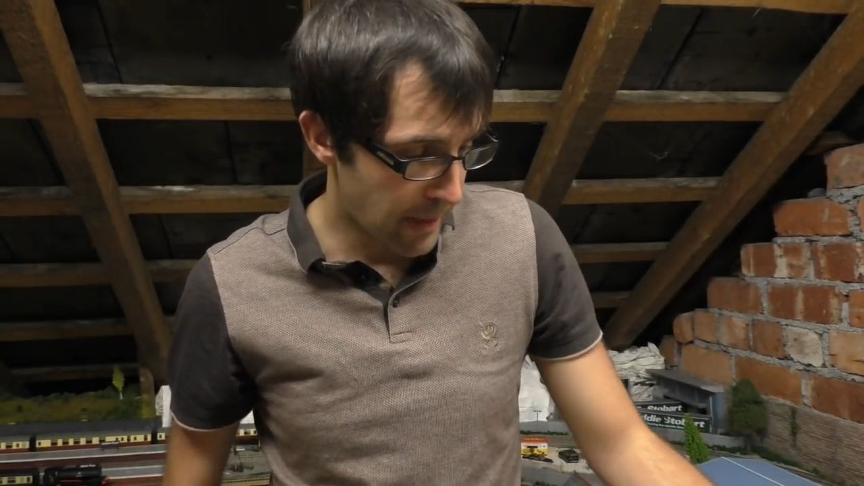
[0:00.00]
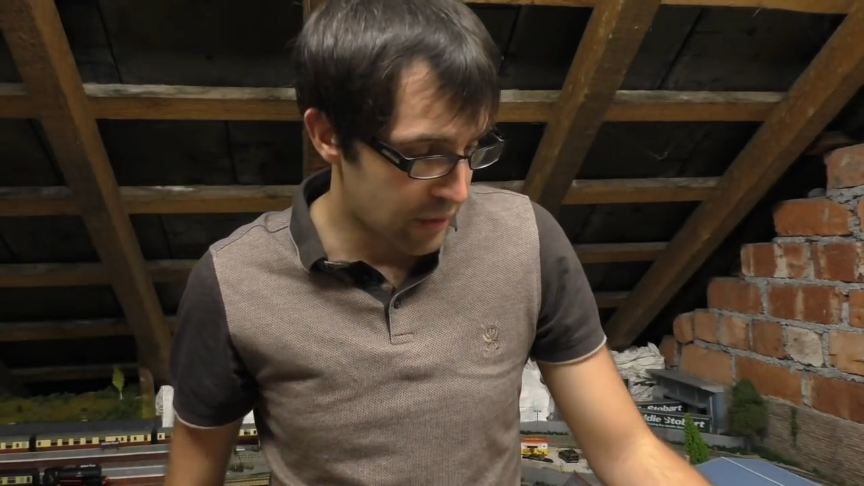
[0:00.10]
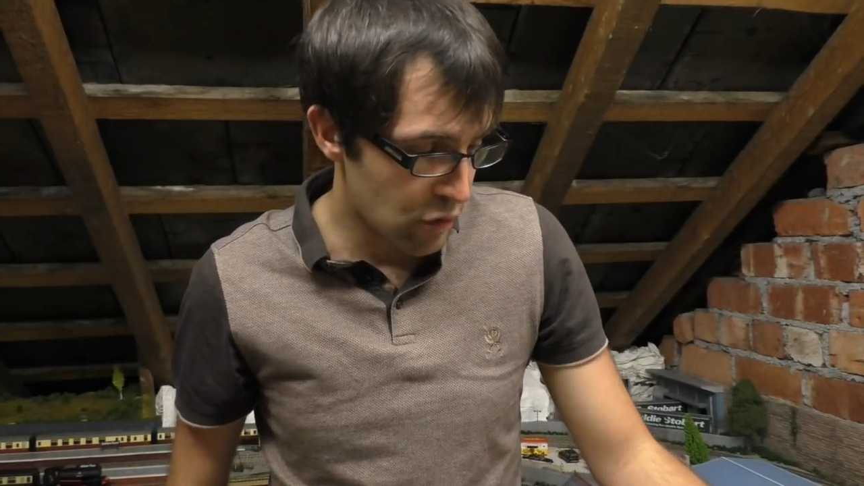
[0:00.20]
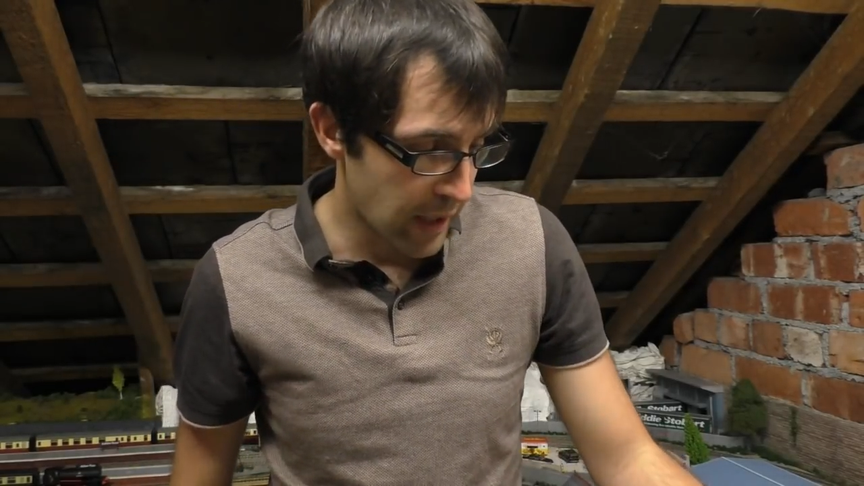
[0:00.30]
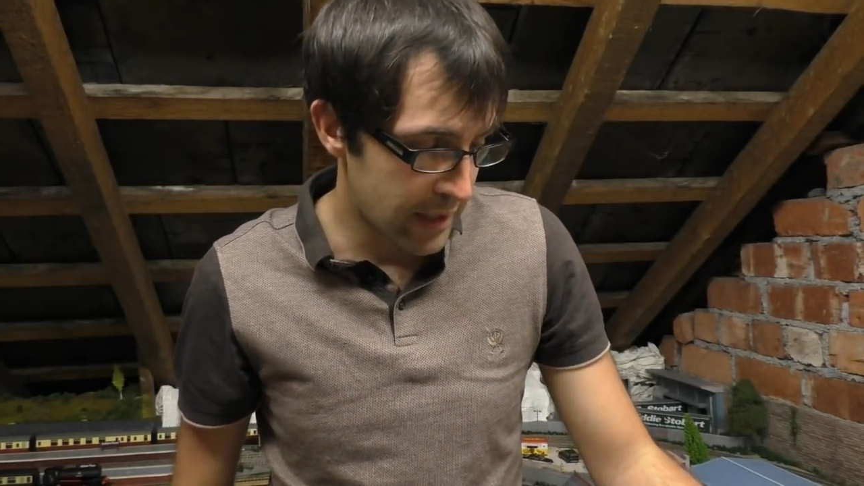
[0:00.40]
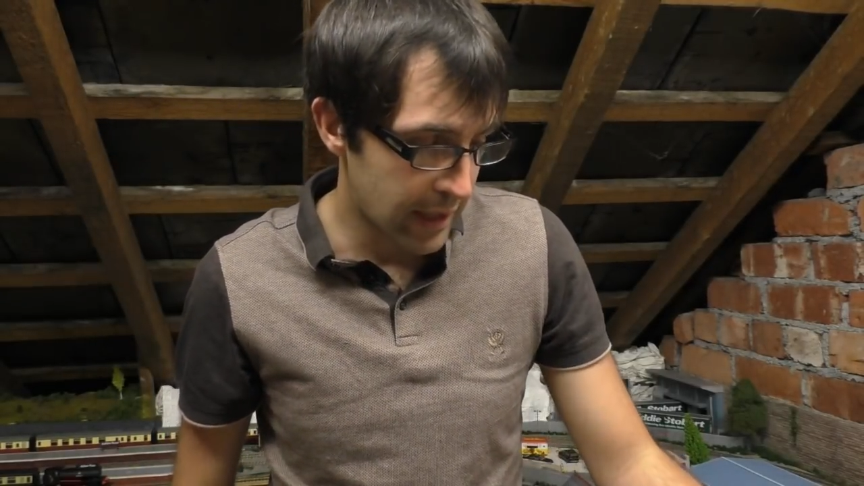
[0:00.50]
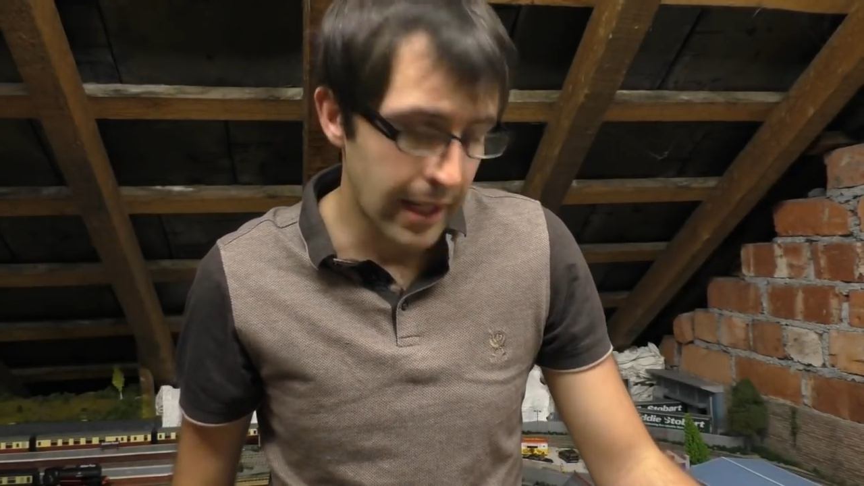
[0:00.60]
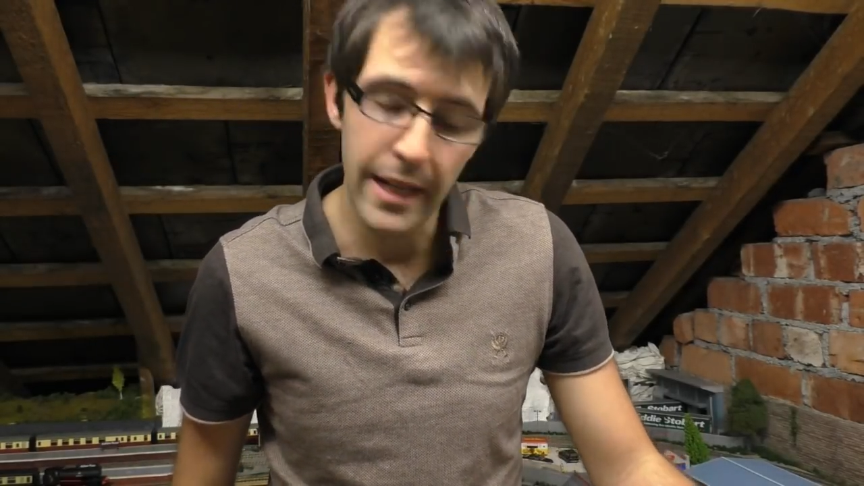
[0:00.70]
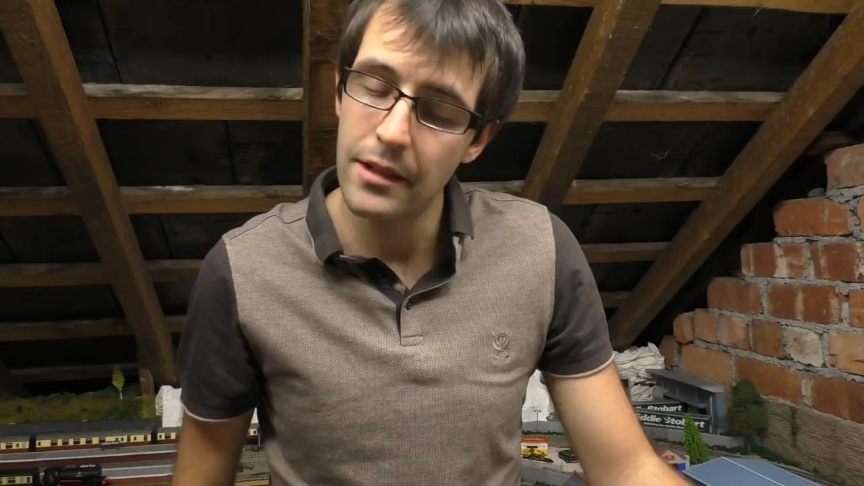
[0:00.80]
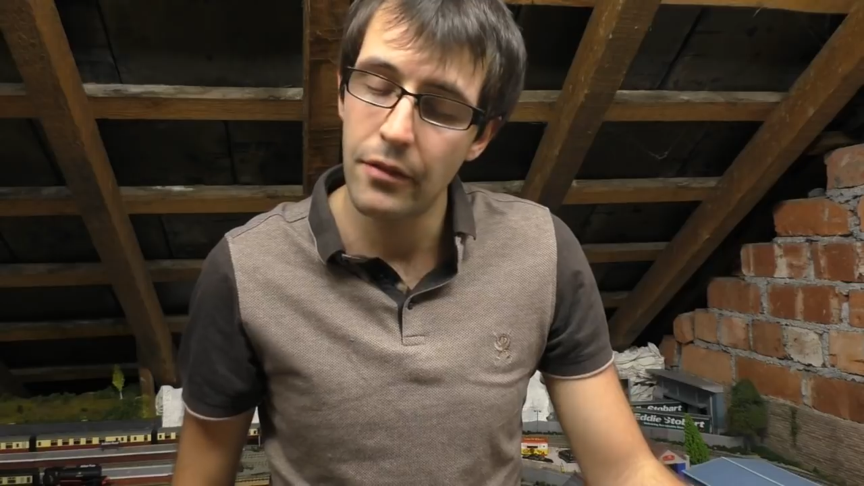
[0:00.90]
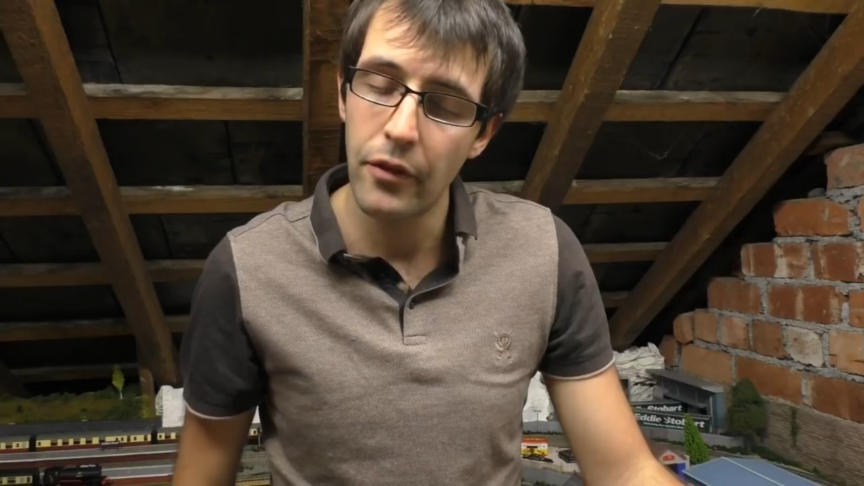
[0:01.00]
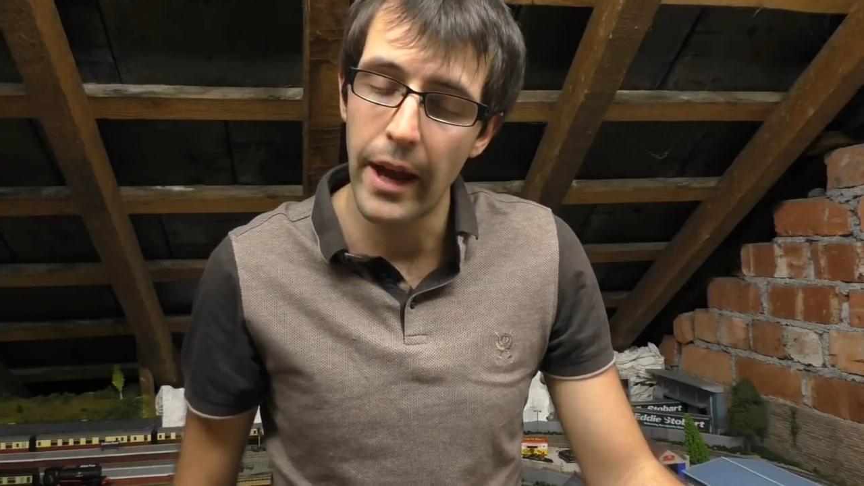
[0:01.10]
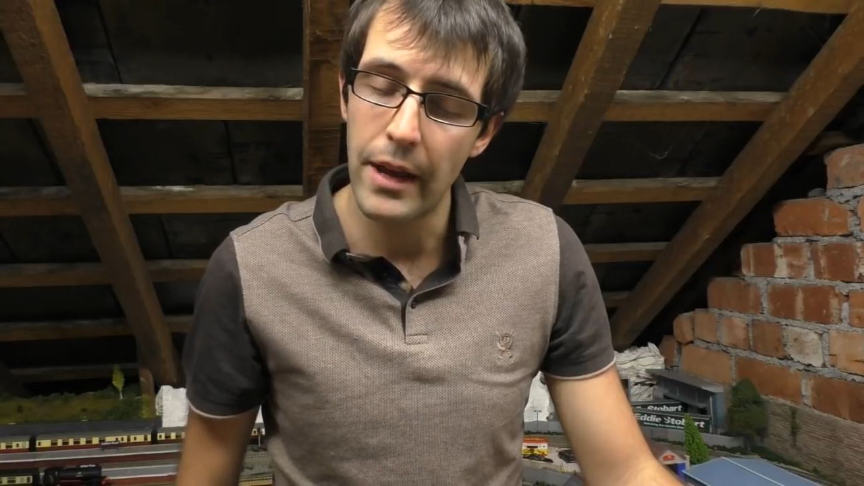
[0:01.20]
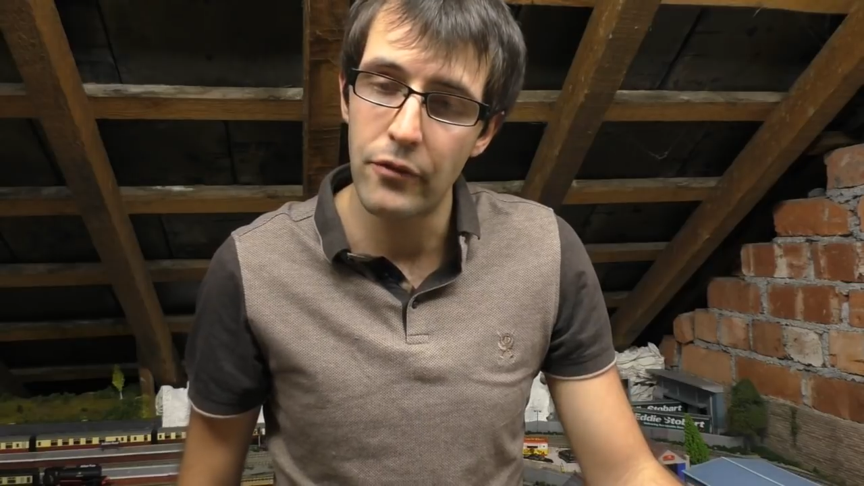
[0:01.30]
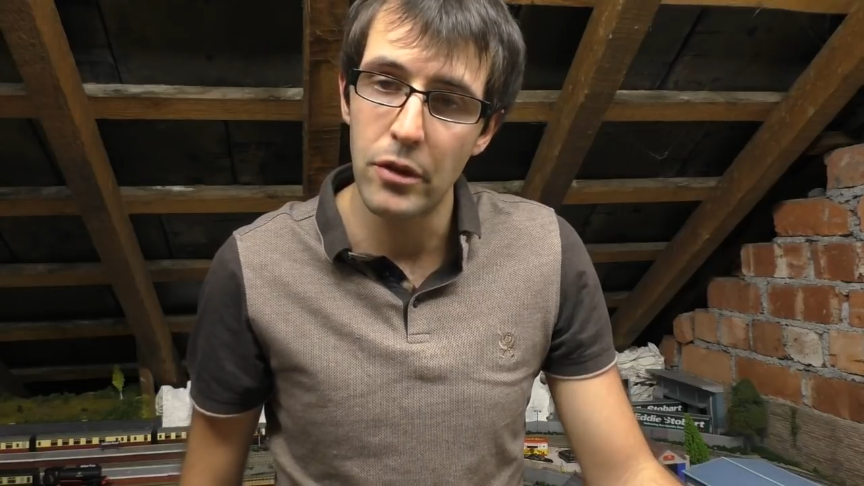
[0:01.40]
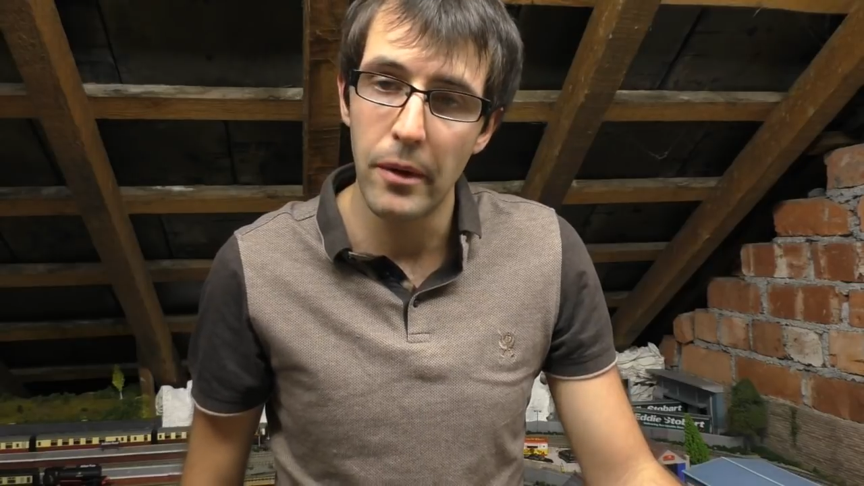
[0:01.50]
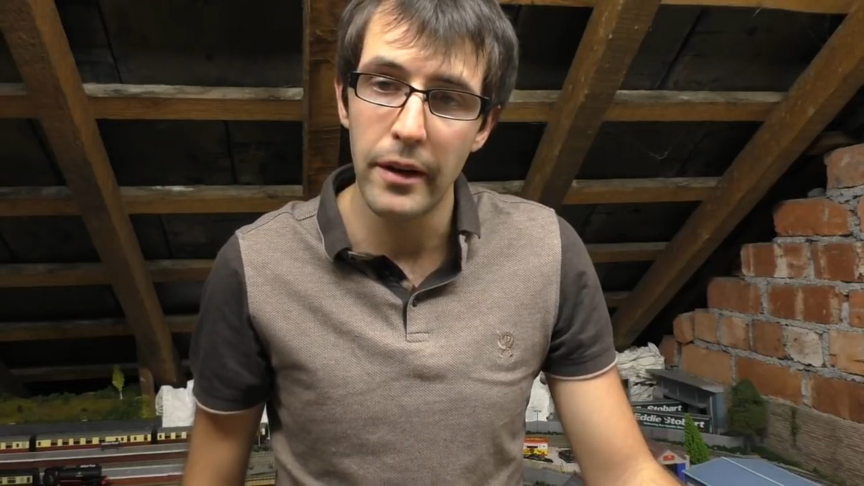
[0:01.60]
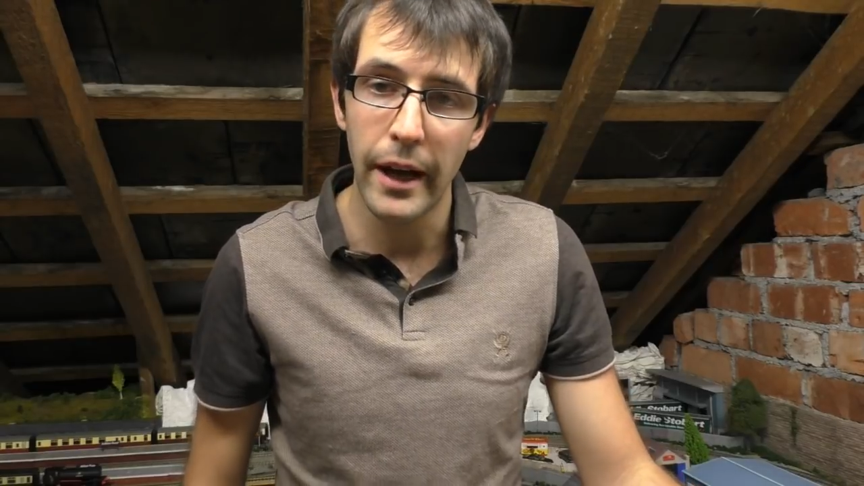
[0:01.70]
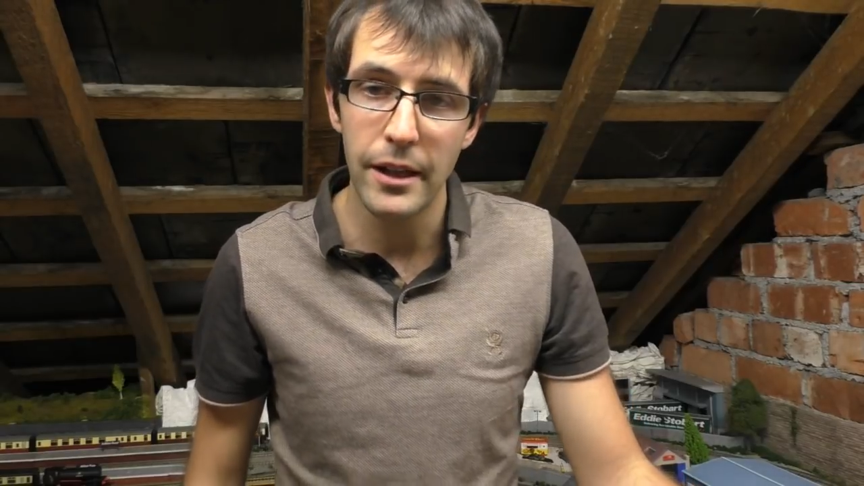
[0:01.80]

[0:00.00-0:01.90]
I tried to cater for everyone.